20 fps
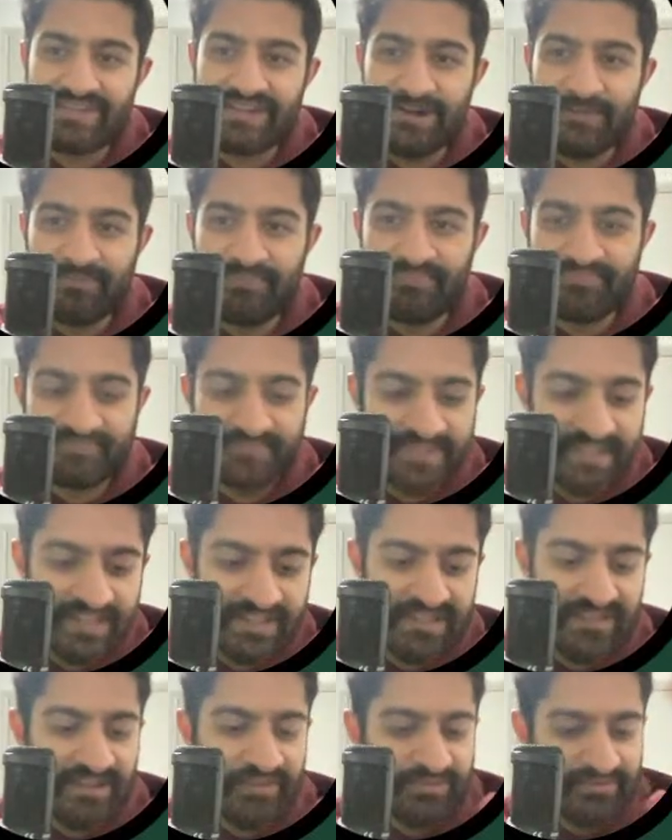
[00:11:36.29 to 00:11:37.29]

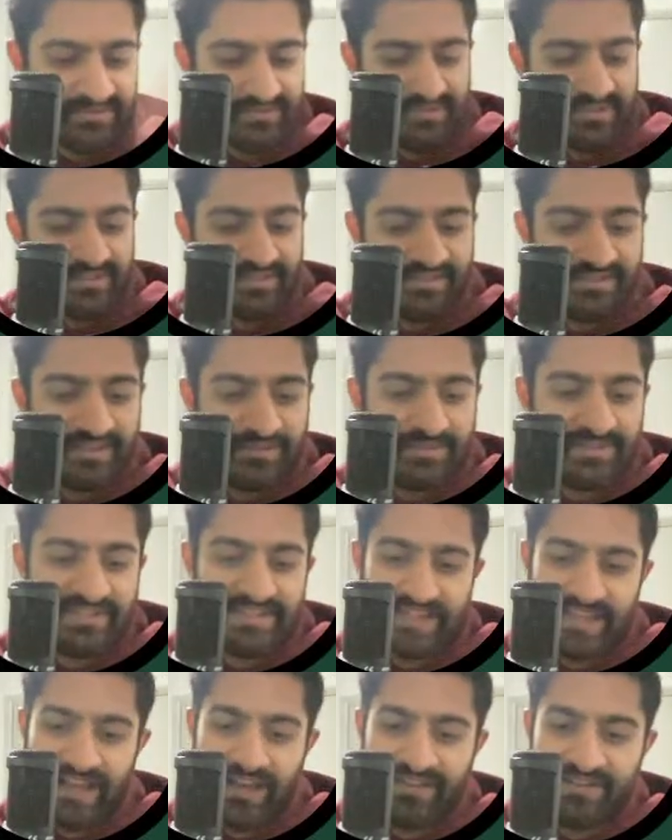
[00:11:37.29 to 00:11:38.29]
Yeah, give me his
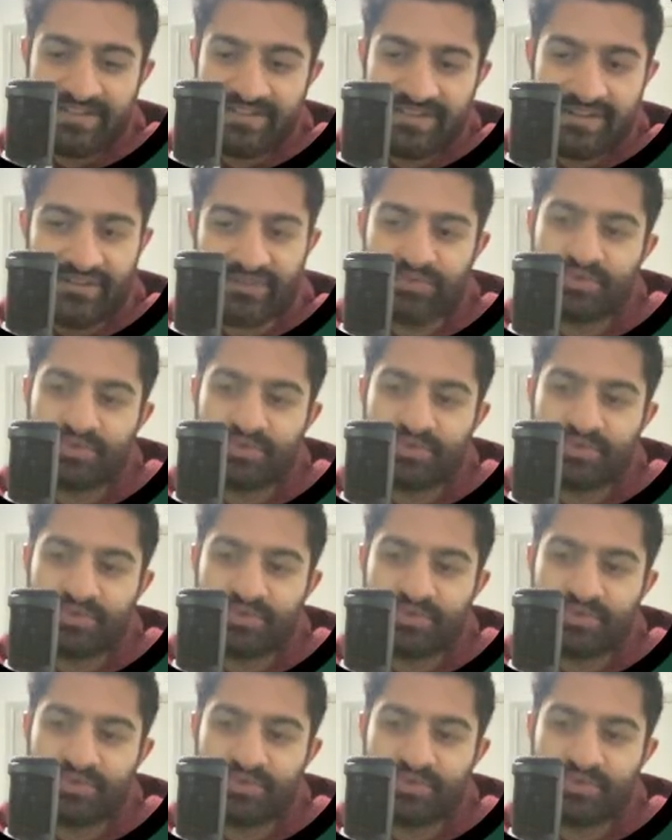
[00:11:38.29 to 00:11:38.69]
account details.